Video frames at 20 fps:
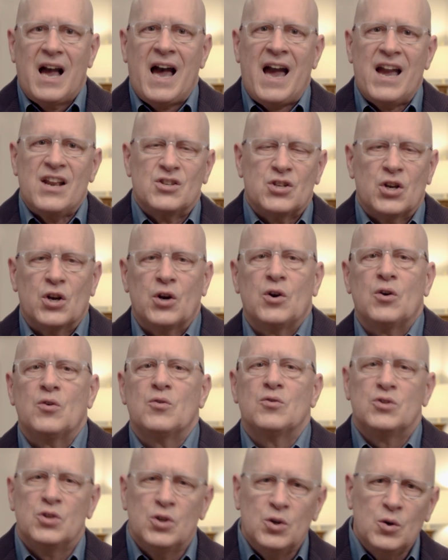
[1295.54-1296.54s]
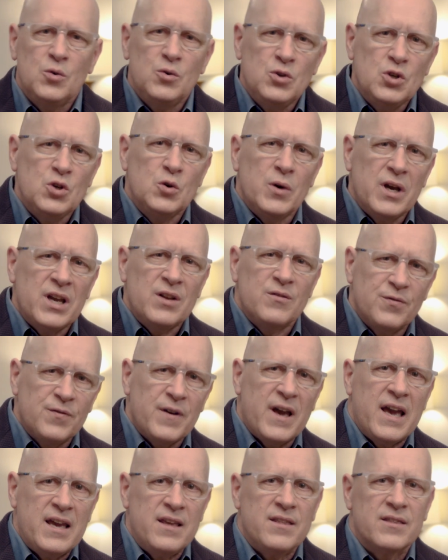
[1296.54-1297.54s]
I turn to you in
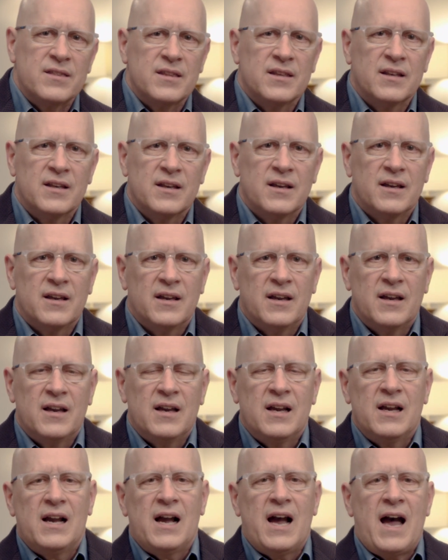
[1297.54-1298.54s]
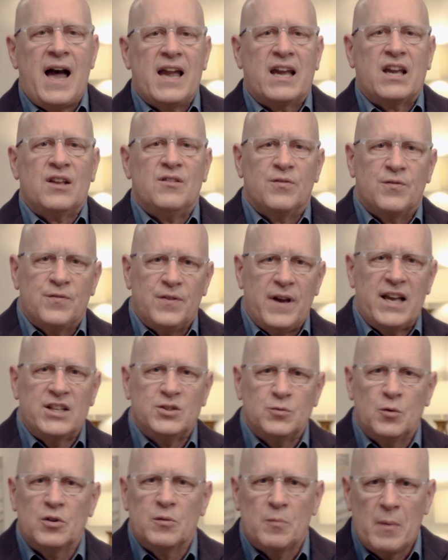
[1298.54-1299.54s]
faith. I
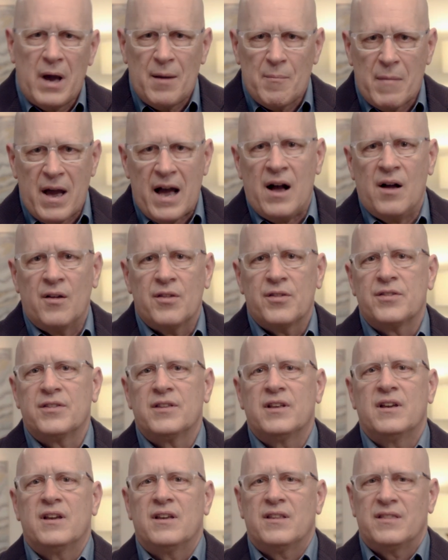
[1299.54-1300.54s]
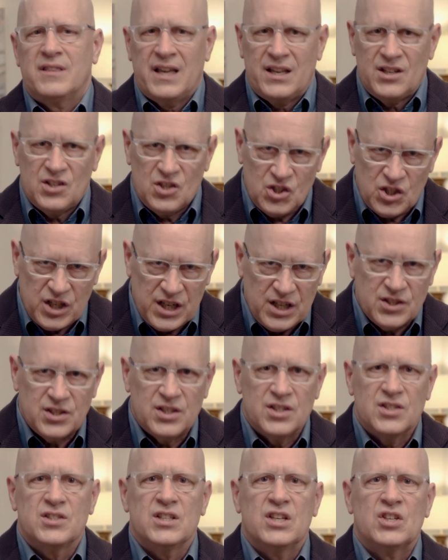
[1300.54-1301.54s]
confess with my mouth that
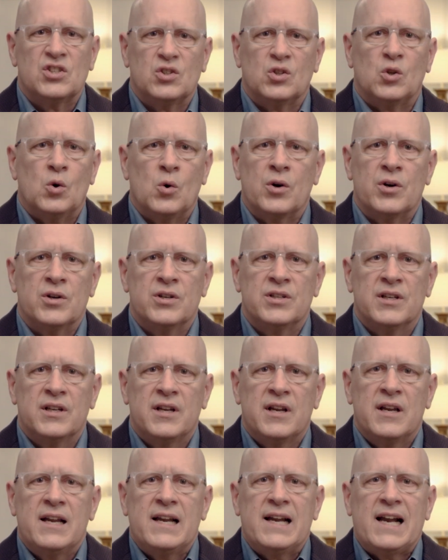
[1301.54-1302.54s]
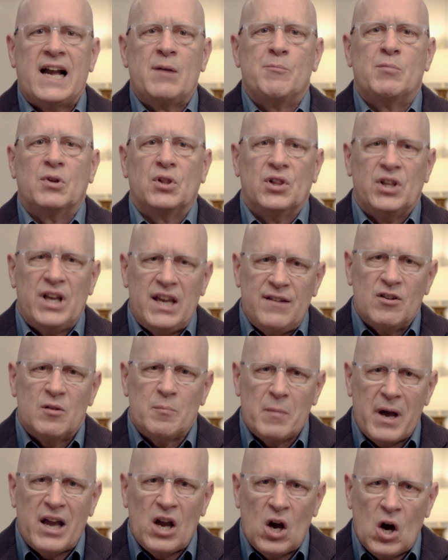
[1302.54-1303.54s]
Jesus is Lord. I believe in
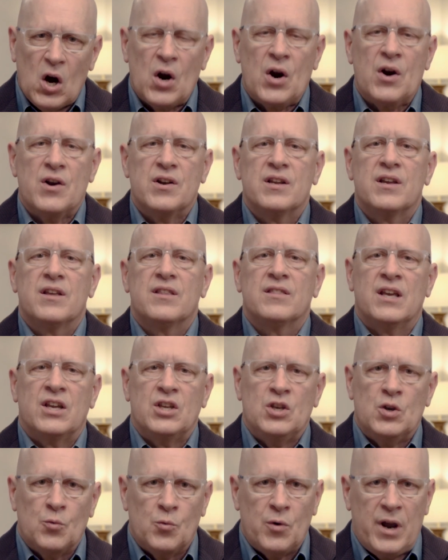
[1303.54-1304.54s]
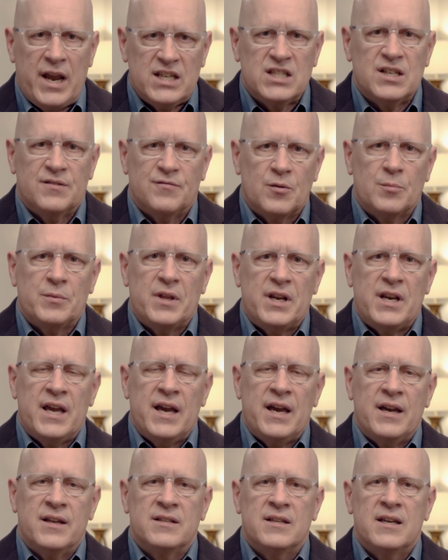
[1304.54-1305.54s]
my heart that you raised him from the
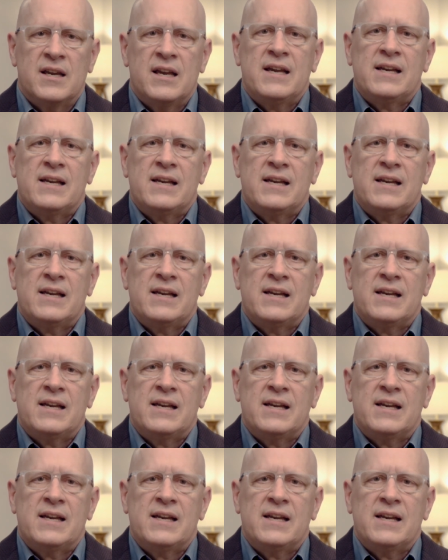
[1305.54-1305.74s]
dead.